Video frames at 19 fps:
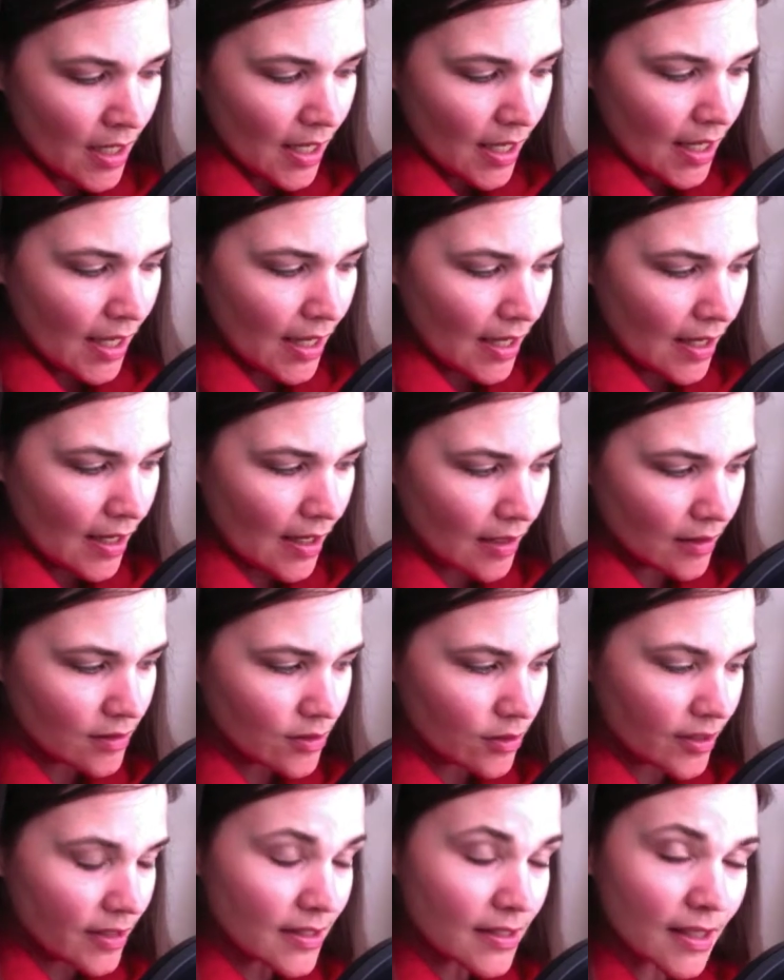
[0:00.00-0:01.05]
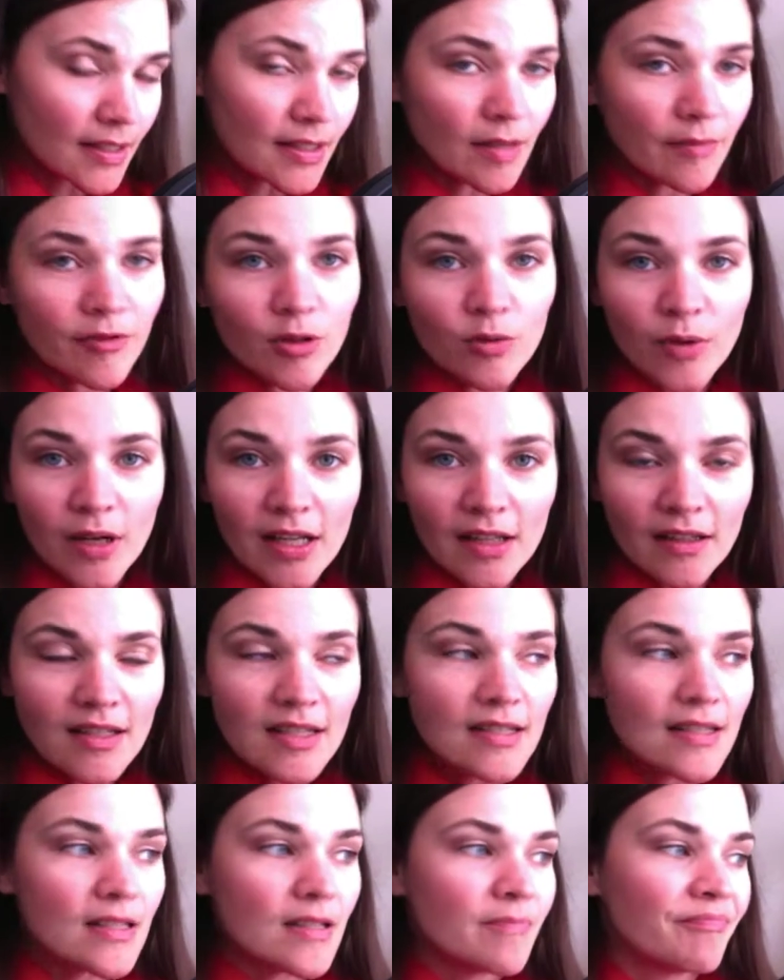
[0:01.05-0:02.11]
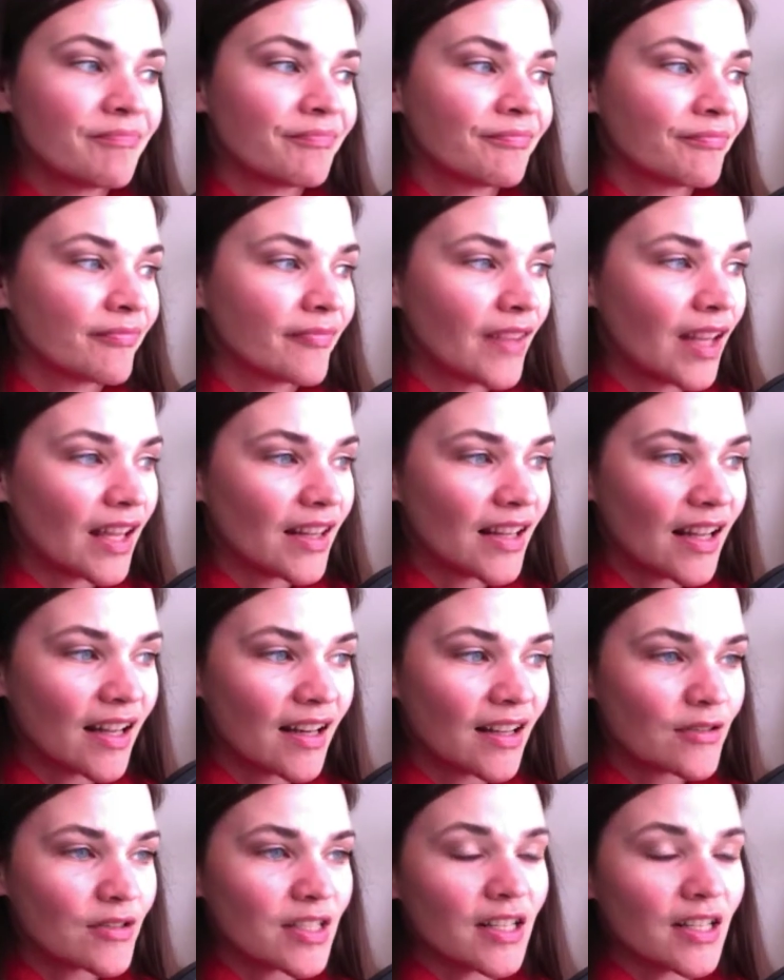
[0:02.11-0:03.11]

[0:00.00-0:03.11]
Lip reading: And so I signed up for the waiting list, and then I was